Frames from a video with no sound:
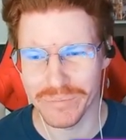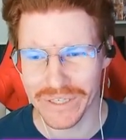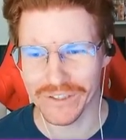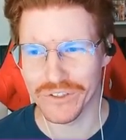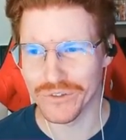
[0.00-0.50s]

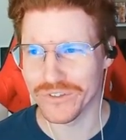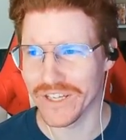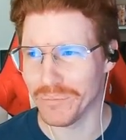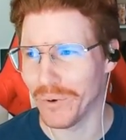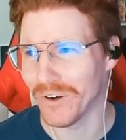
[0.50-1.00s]
big news
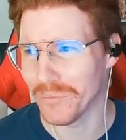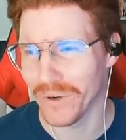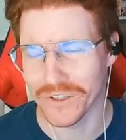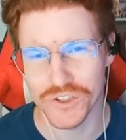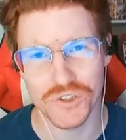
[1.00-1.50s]
that
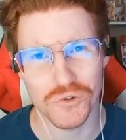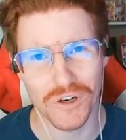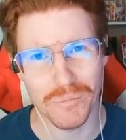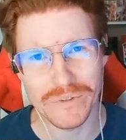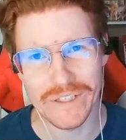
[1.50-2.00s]
Pokemon just
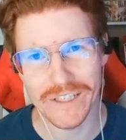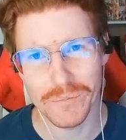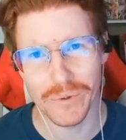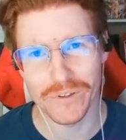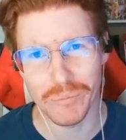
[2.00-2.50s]
dropped today
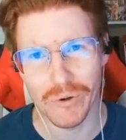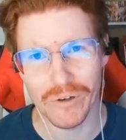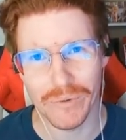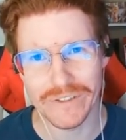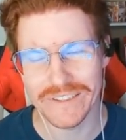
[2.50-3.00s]
about the
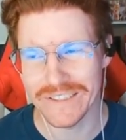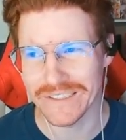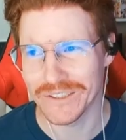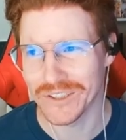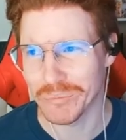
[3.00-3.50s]
Pokemon
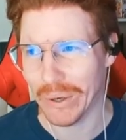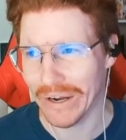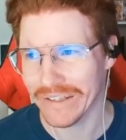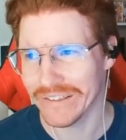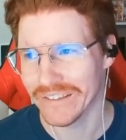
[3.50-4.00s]
TCG
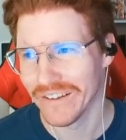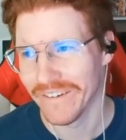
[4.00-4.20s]
Pocket.